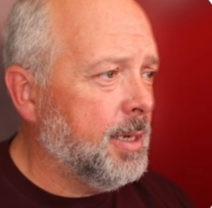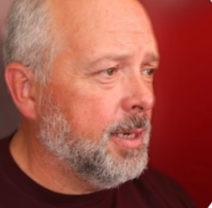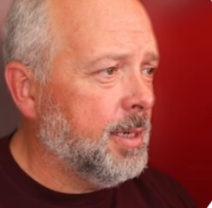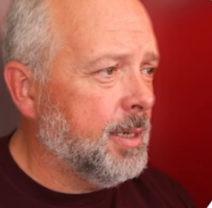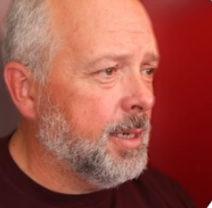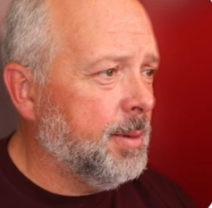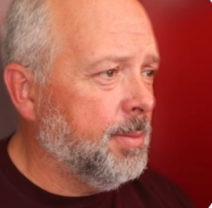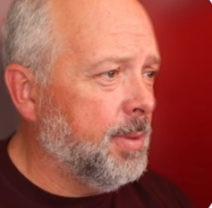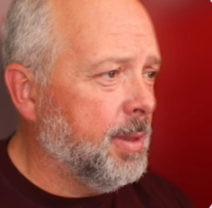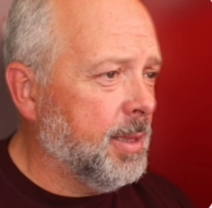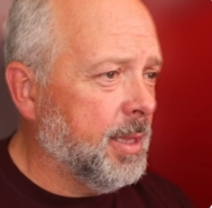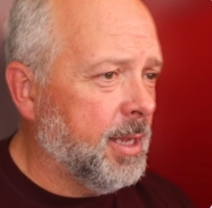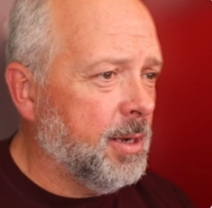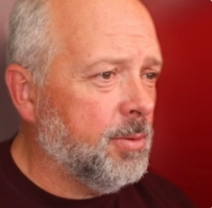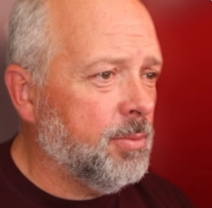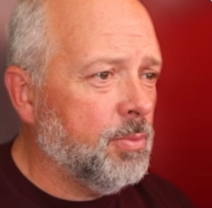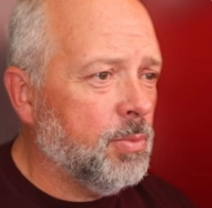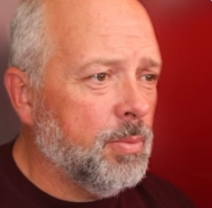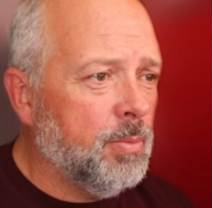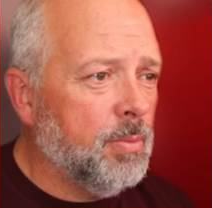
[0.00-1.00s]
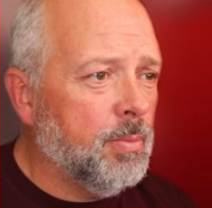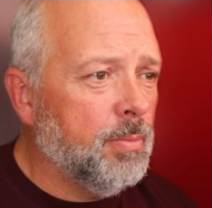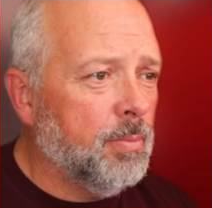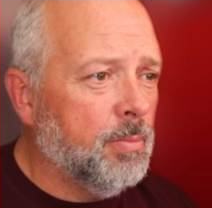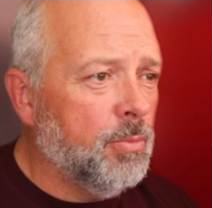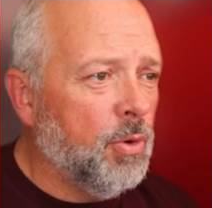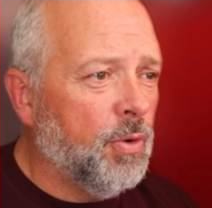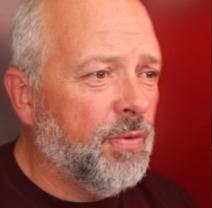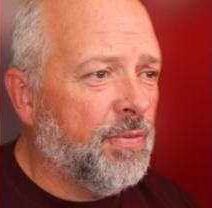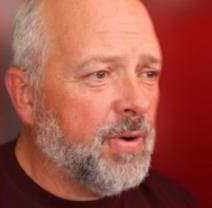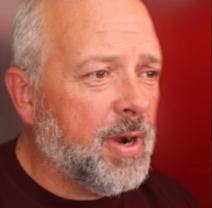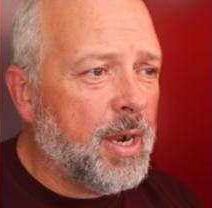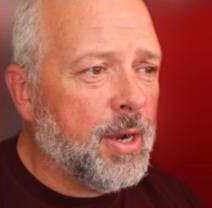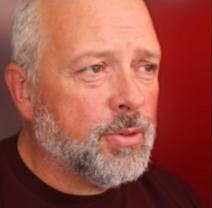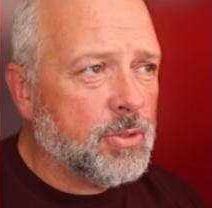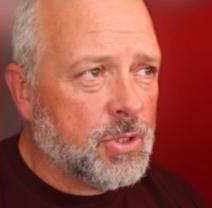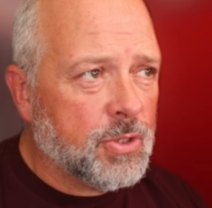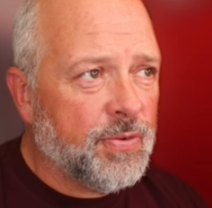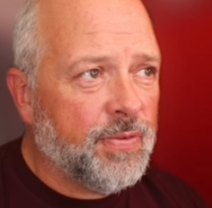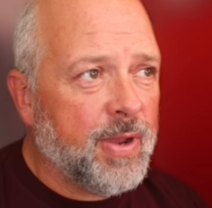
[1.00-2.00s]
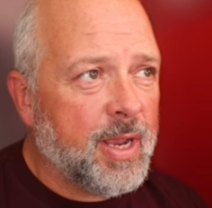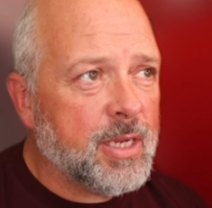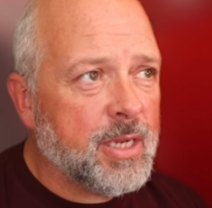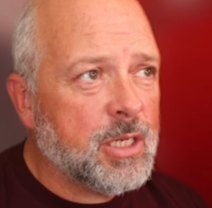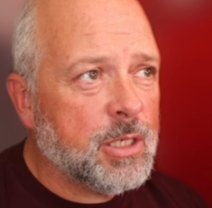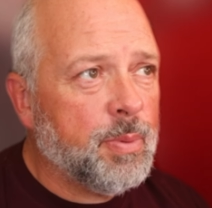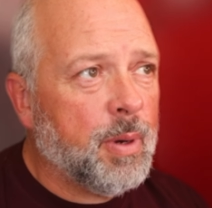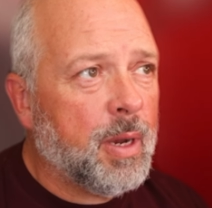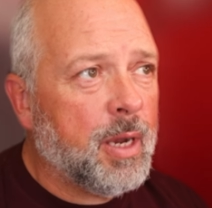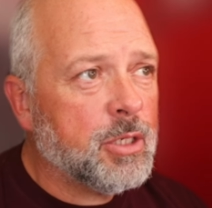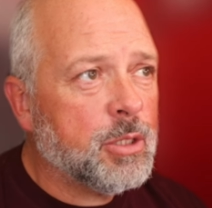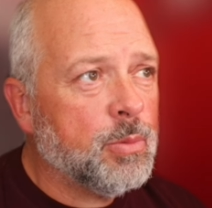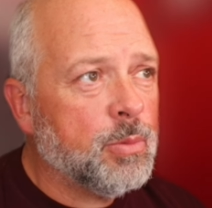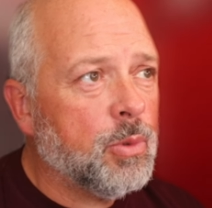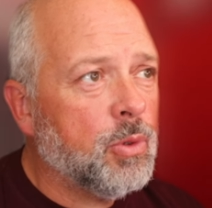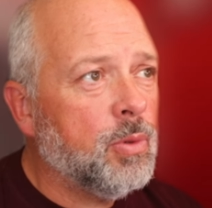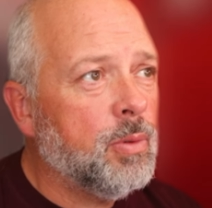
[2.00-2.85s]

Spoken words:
and let it move files as fast as possible.